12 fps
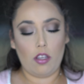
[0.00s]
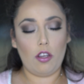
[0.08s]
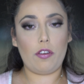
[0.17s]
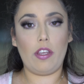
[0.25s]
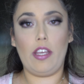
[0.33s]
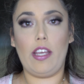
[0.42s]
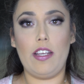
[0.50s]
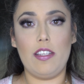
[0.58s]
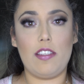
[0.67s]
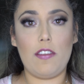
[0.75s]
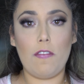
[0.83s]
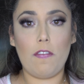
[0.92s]
Okay
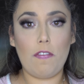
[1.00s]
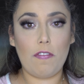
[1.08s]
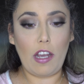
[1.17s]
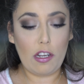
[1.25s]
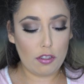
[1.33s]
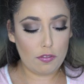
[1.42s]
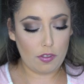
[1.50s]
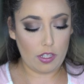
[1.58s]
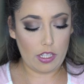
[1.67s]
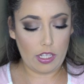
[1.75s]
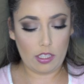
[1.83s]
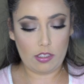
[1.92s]
guys, final
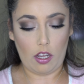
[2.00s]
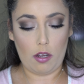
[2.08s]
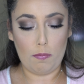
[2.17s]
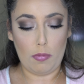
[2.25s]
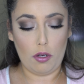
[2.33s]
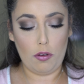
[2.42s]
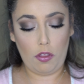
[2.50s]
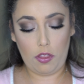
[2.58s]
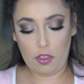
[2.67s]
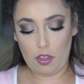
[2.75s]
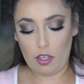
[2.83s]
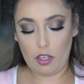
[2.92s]
verdict on both.
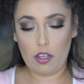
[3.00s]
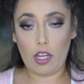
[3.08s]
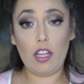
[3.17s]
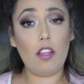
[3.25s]
I